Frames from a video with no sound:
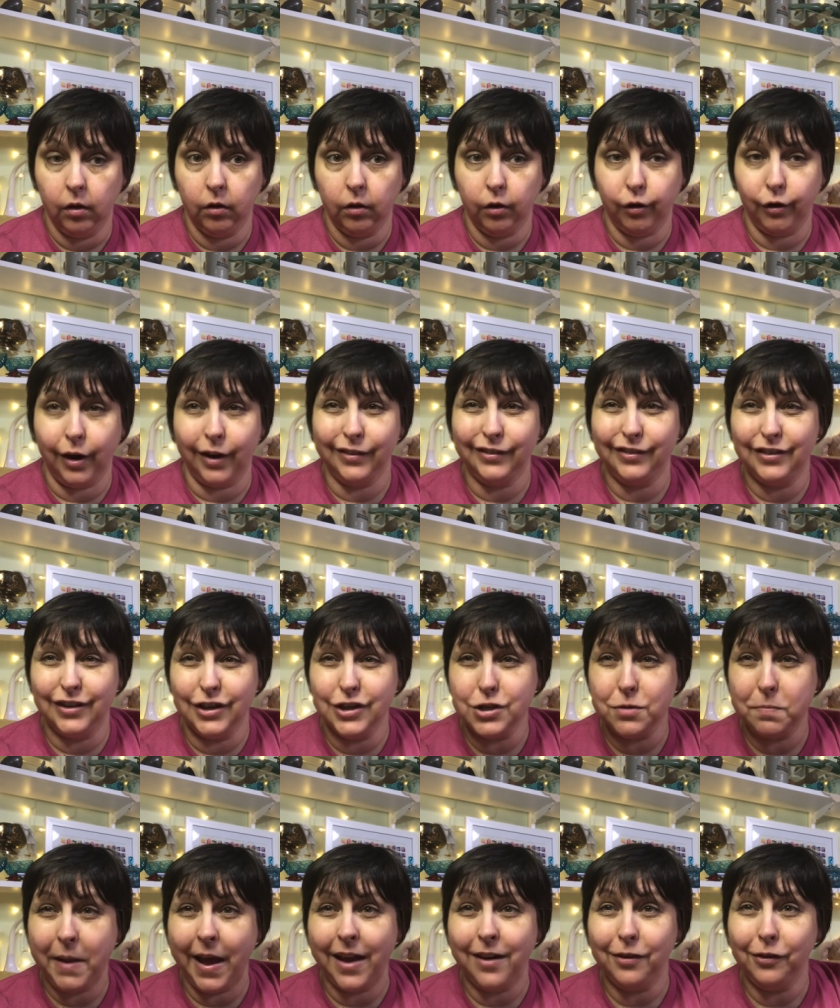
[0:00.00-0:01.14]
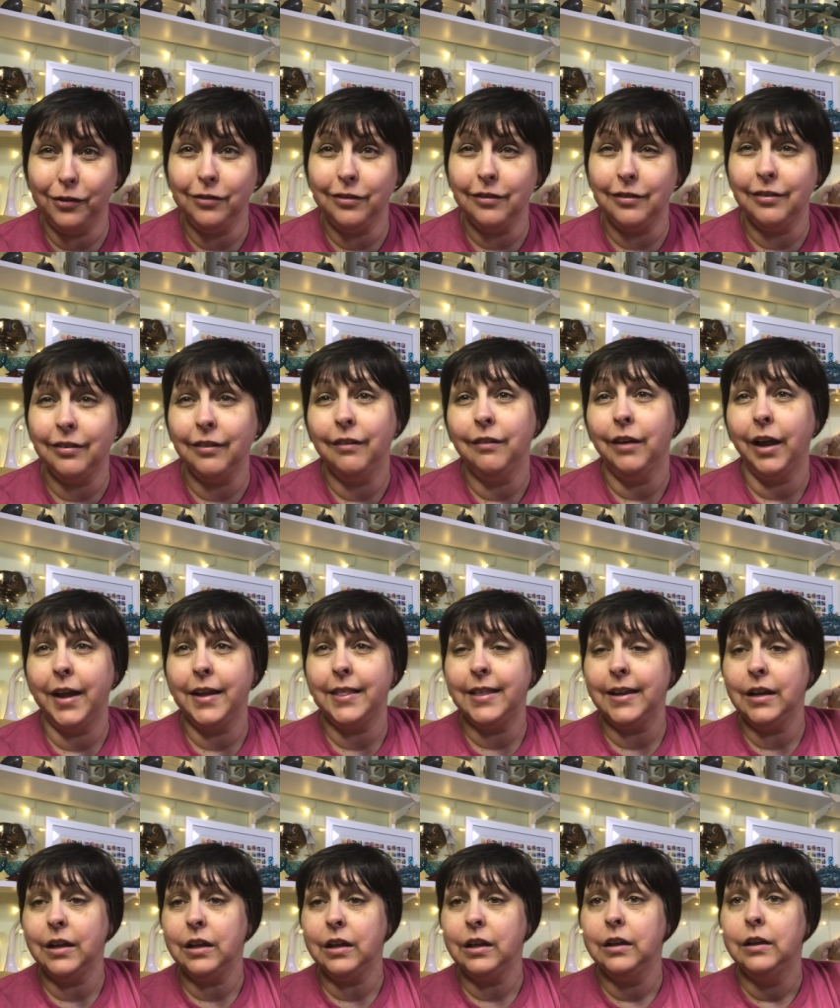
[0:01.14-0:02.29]
Cross Stitch Patterns, I
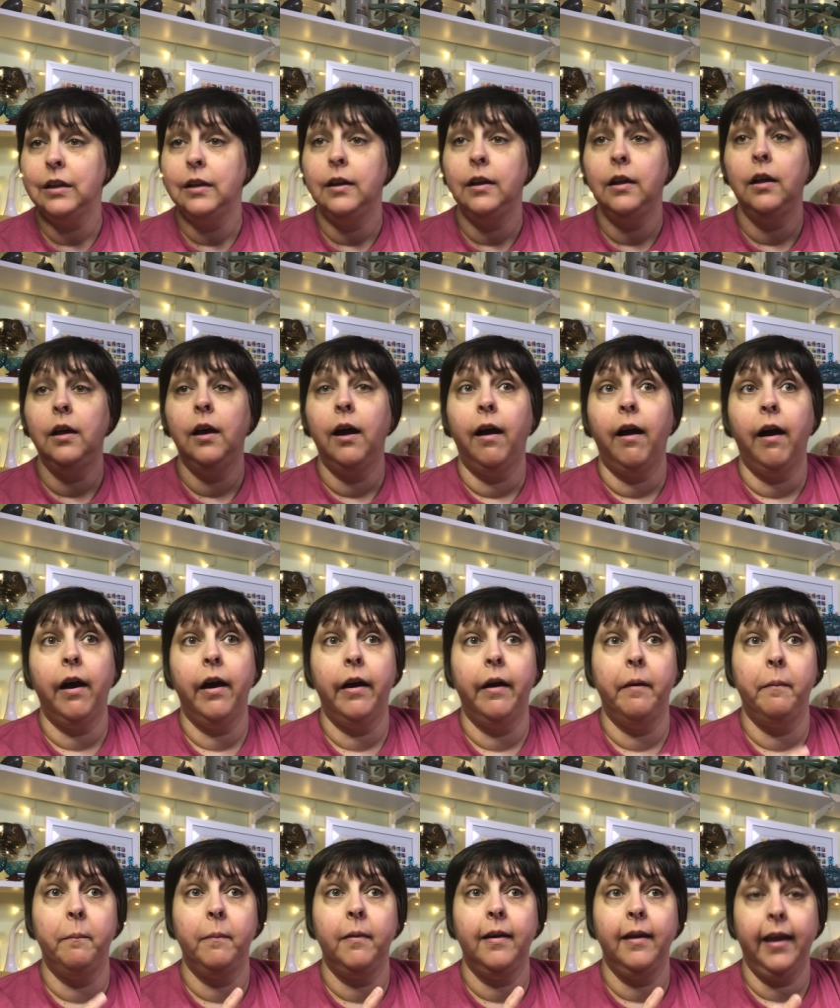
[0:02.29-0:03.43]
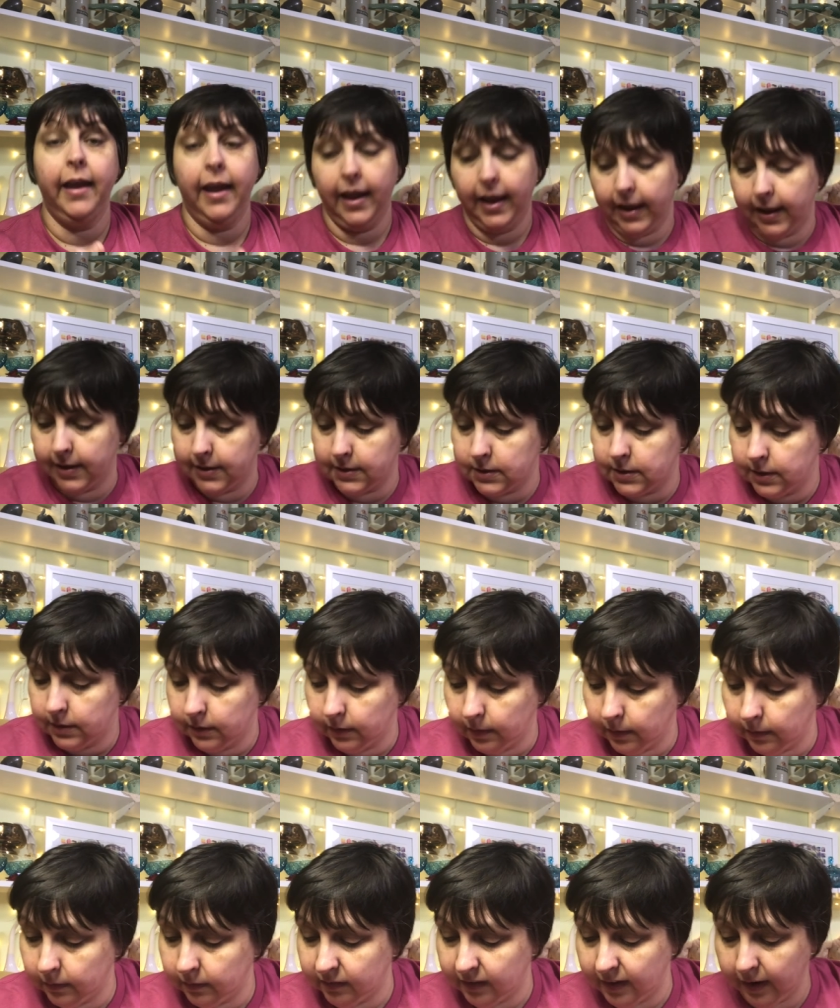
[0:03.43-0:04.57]
think. Um, and
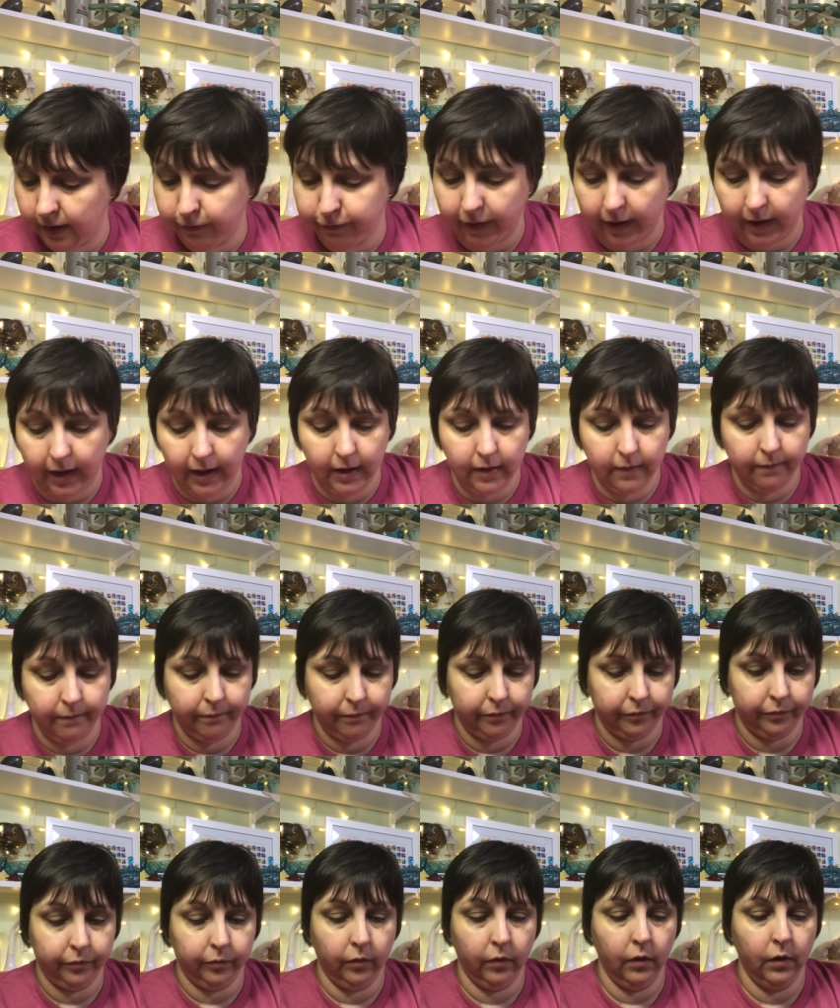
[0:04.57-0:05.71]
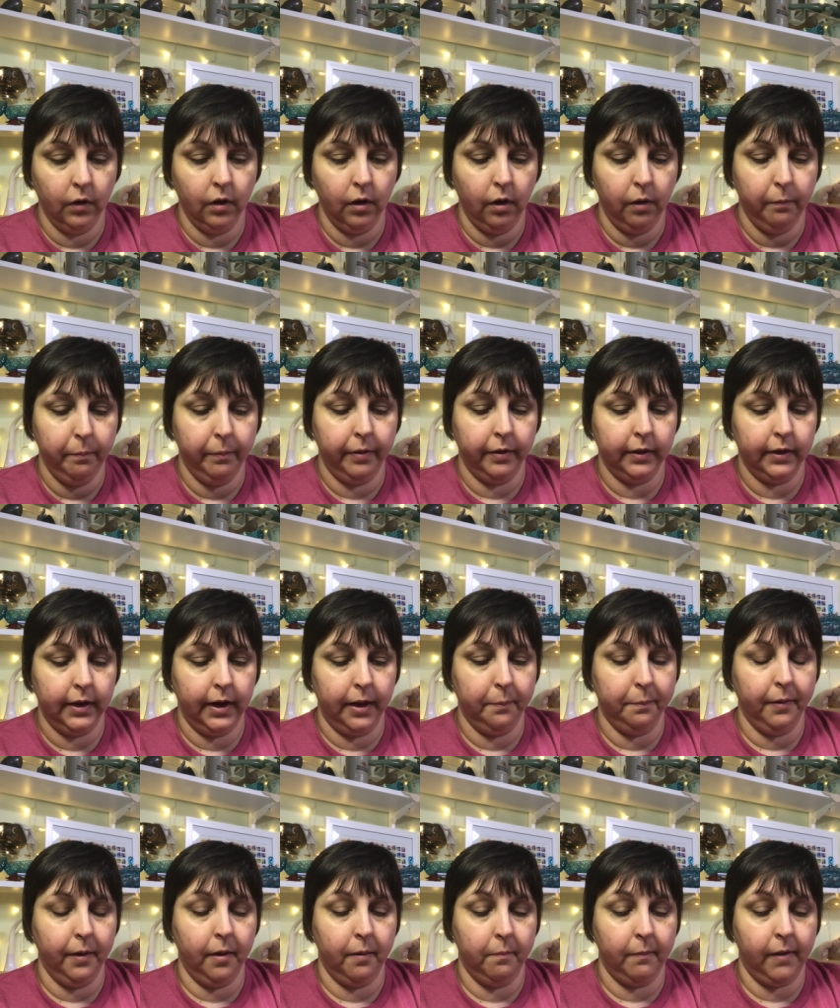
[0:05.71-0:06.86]
let's see if I can pull it up
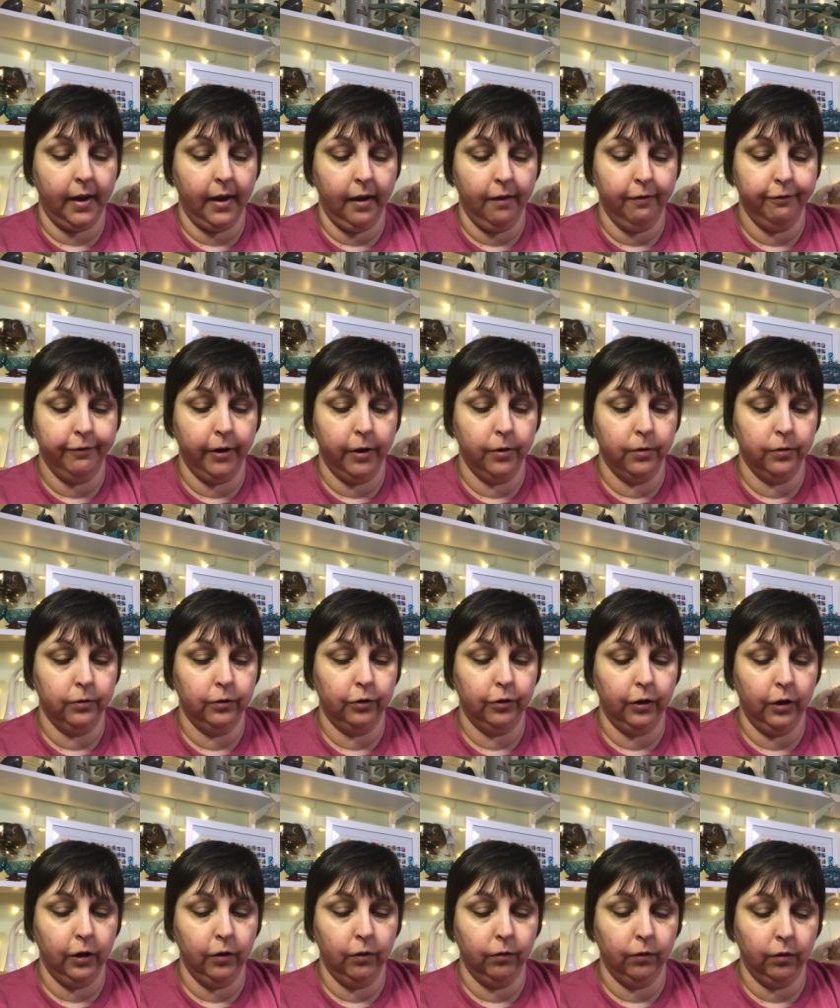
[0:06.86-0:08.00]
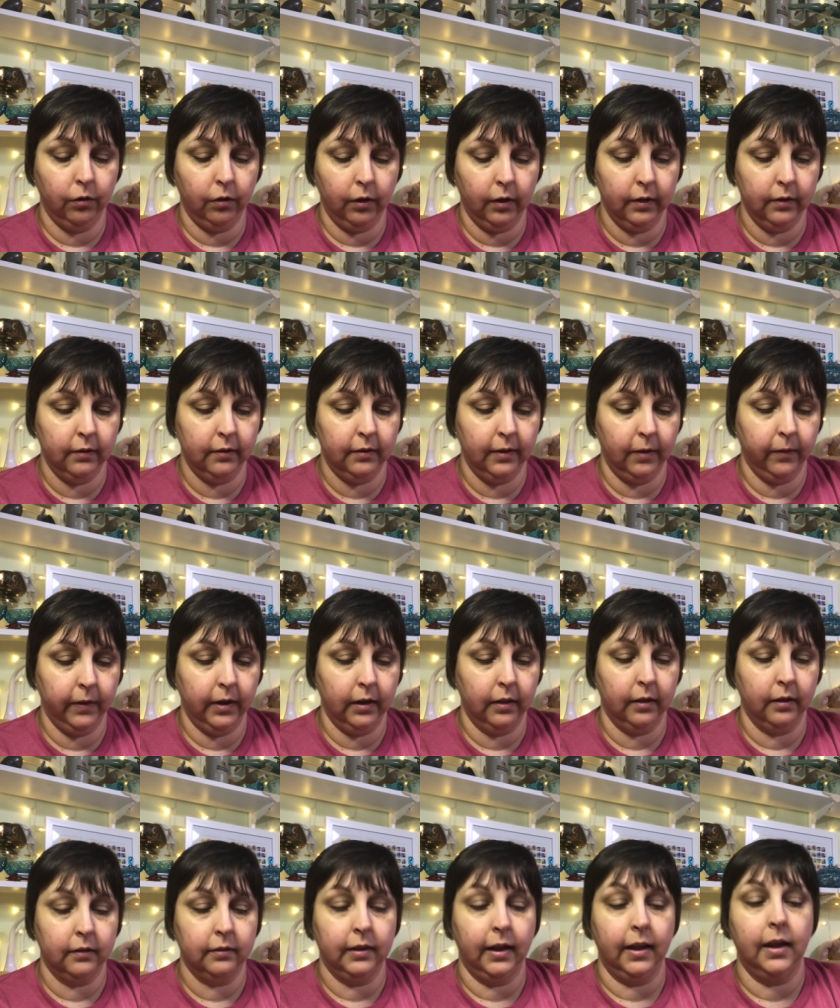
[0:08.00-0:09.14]
on my phone so you can see what it
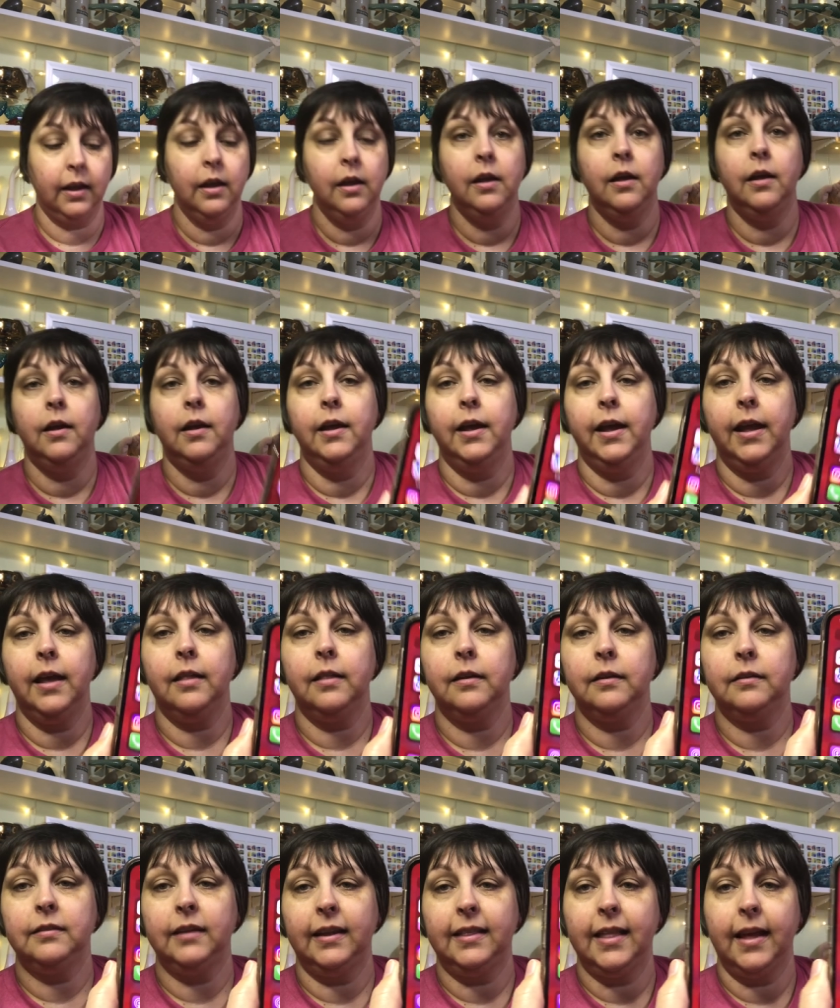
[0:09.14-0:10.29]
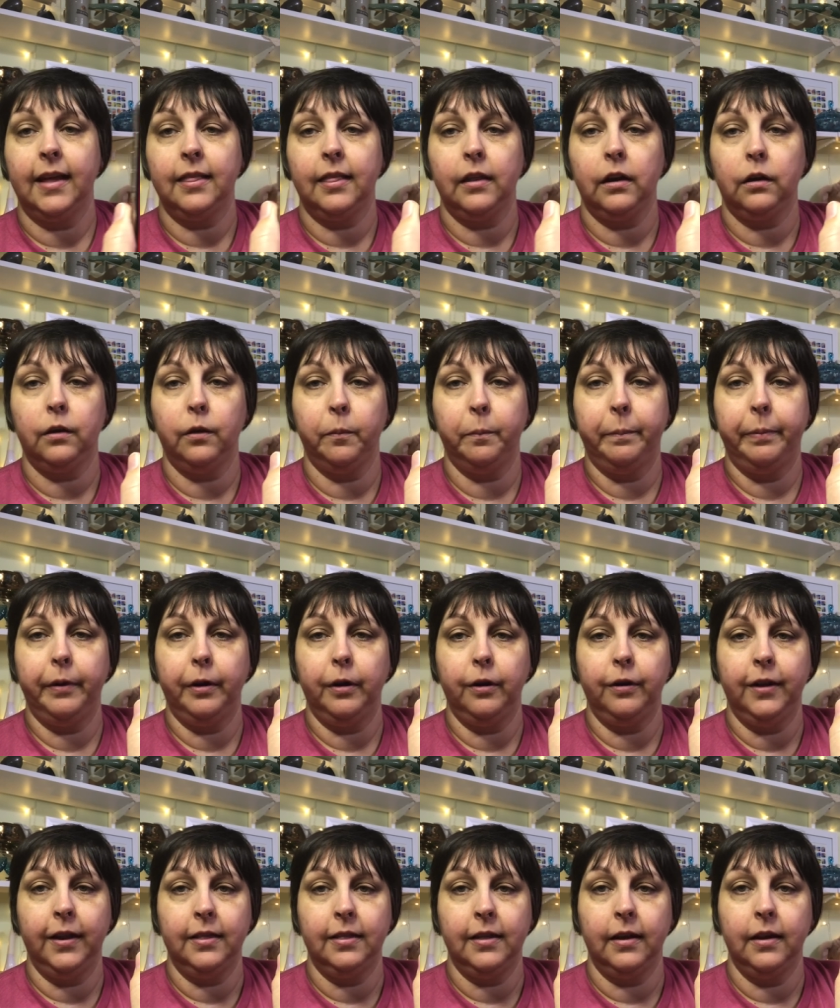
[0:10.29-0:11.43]
looks like. It looks like that little bird
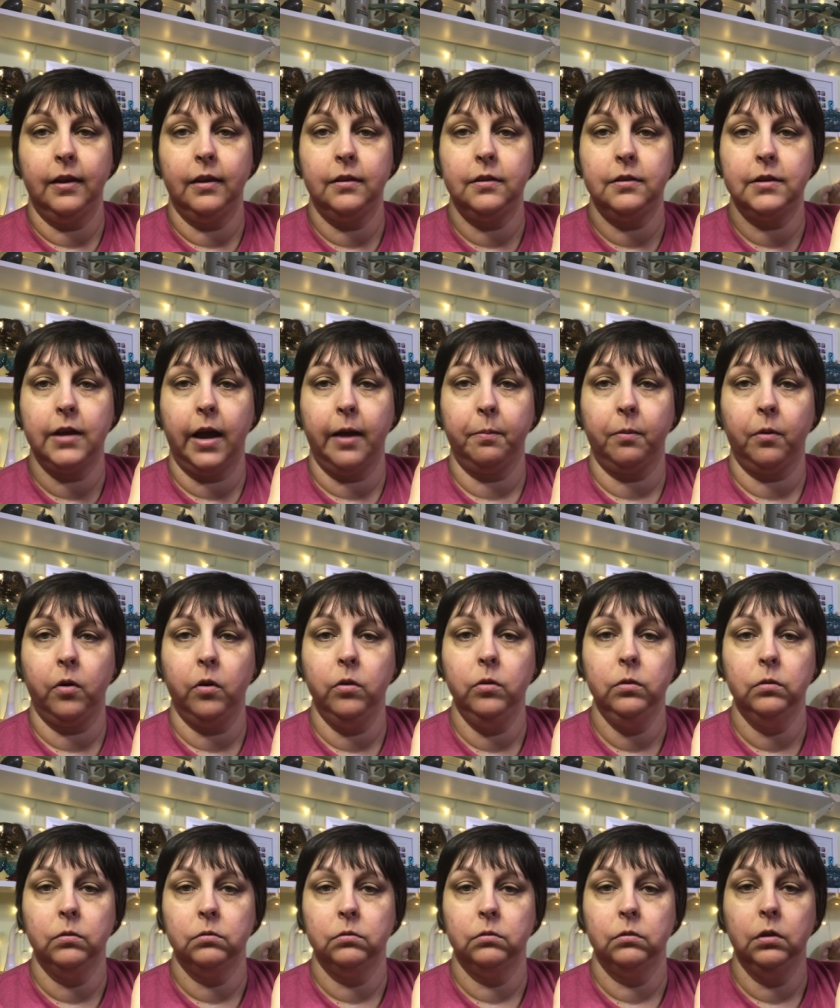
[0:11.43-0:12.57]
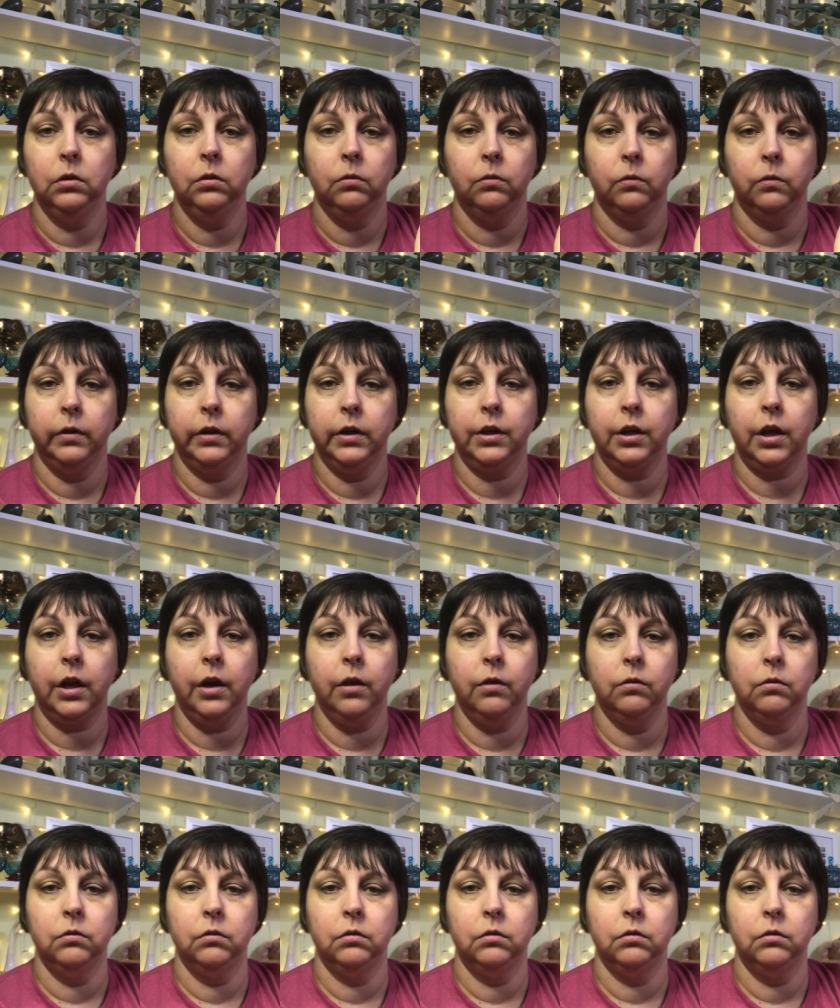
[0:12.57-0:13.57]
at the top. Oh, where'd it go?